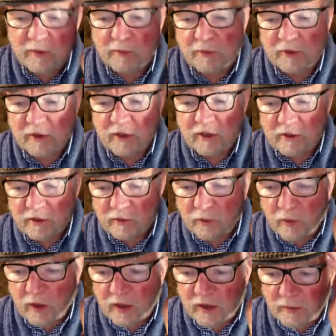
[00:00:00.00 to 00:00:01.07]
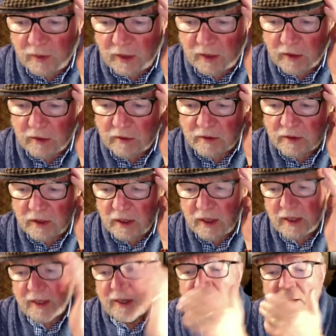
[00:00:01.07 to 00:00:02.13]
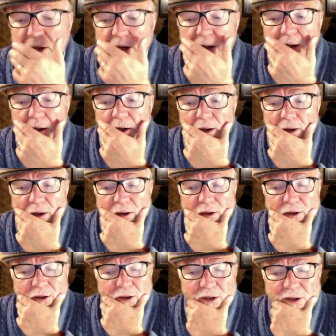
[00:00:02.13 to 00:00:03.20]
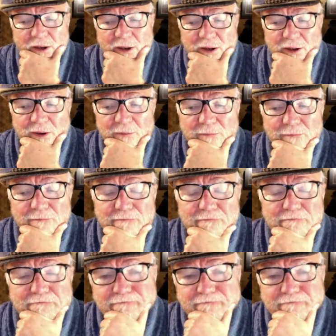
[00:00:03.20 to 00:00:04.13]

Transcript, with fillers: the pretentious watchmakers, are um,